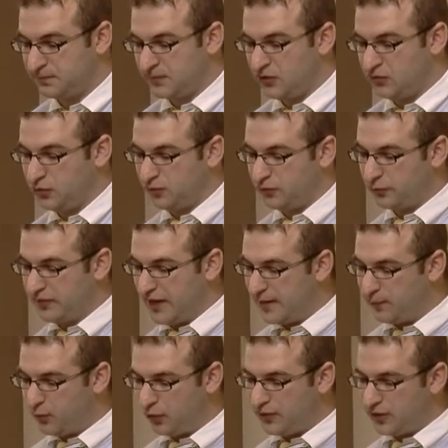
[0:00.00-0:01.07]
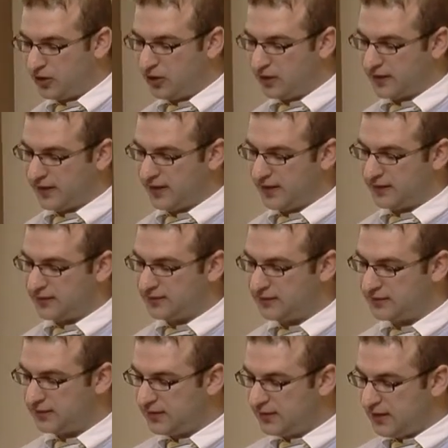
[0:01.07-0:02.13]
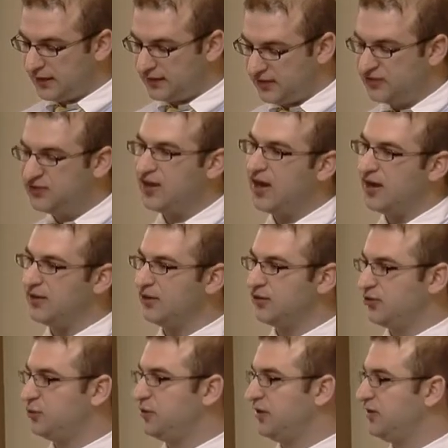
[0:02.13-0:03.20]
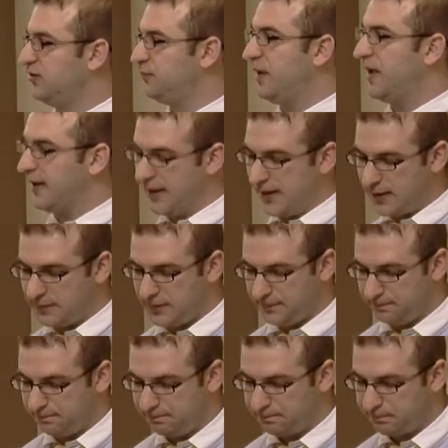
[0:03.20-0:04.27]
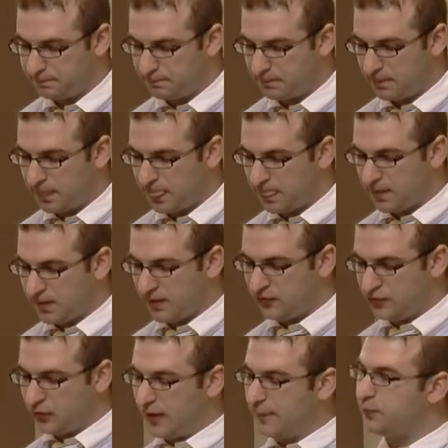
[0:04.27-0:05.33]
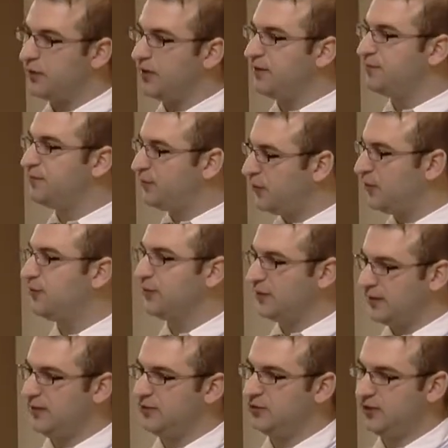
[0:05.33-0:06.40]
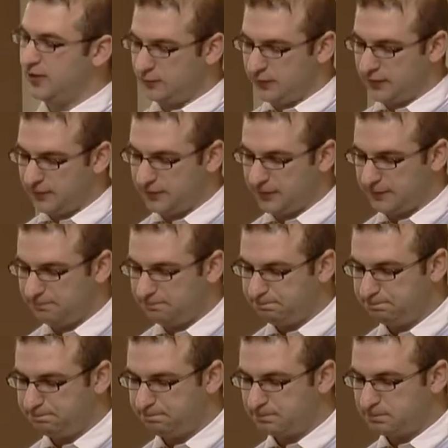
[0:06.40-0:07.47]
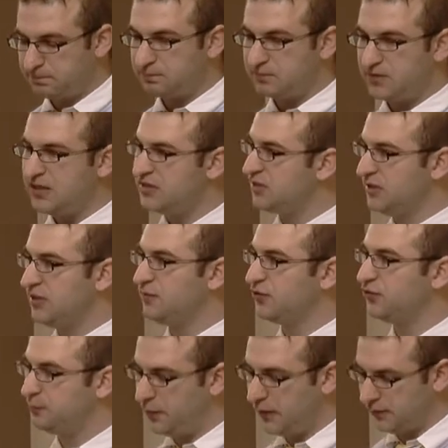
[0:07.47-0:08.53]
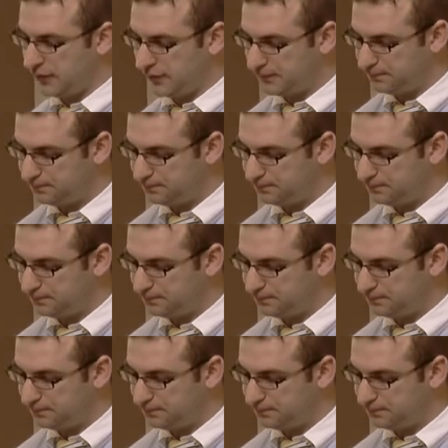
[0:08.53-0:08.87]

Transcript: So from that point on, I had a desire to quit this bad habit. And so I prayed fervently to get rid of it. It's an evil spirit.